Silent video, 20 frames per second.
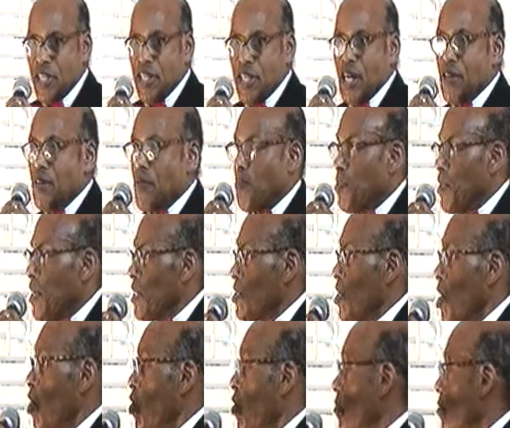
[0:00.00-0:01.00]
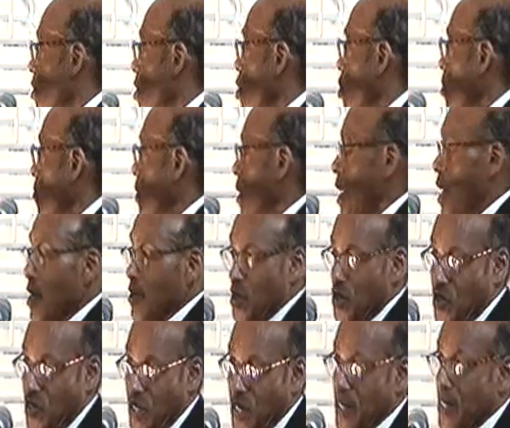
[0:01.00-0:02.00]
and other places all over the global
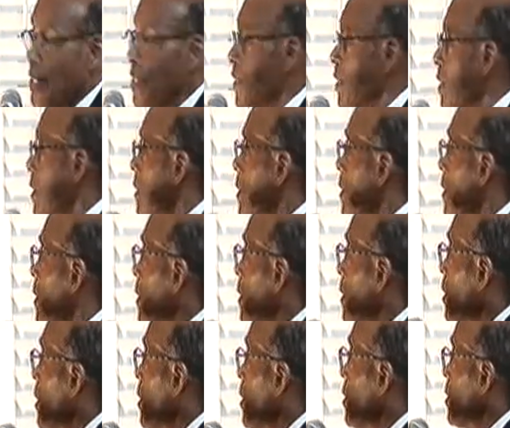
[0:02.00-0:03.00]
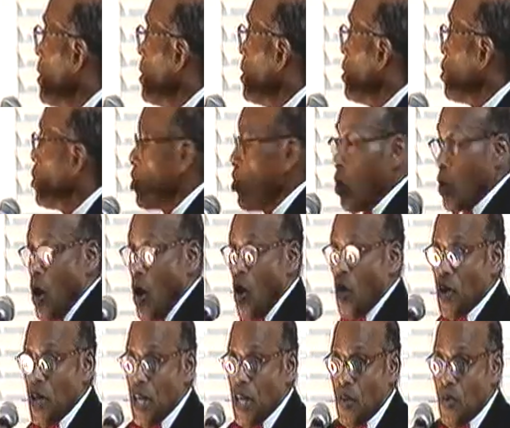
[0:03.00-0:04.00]
country.
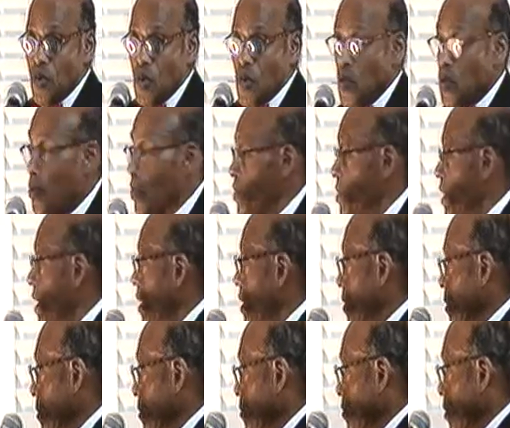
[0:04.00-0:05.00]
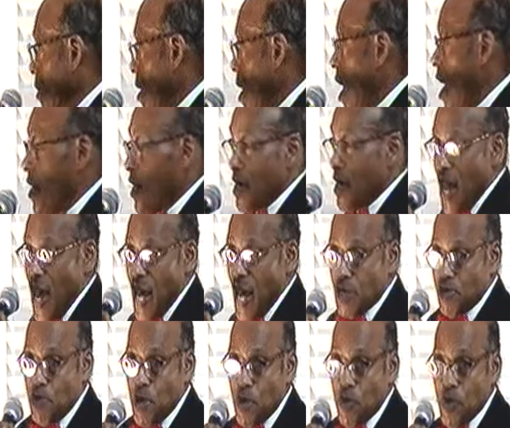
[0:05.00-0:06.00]
So-called heroes that
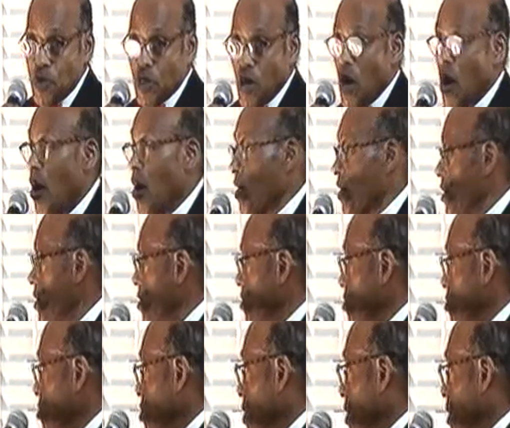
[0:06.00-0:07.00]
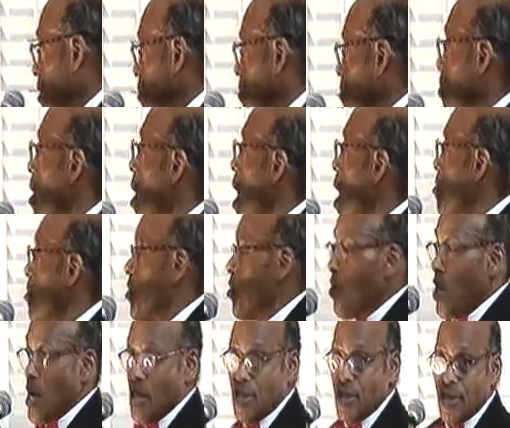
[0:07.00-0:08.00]
colonize people and conquer and steal and rob and
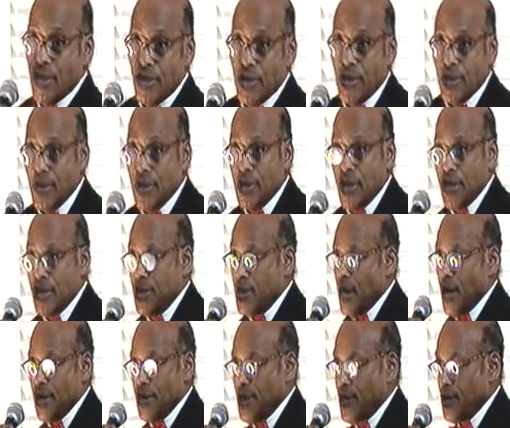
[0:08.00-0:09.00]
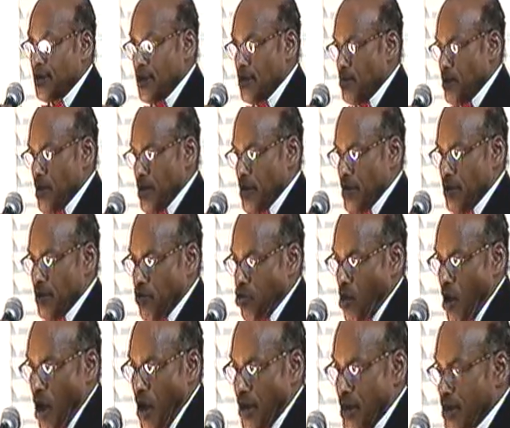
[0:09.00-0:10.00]
rape. That's not nothing to be
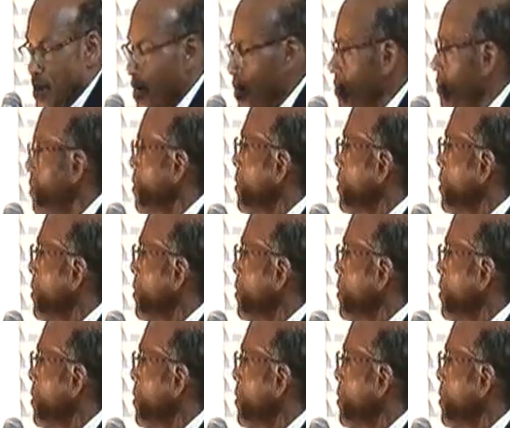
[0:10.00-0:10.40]
proud of.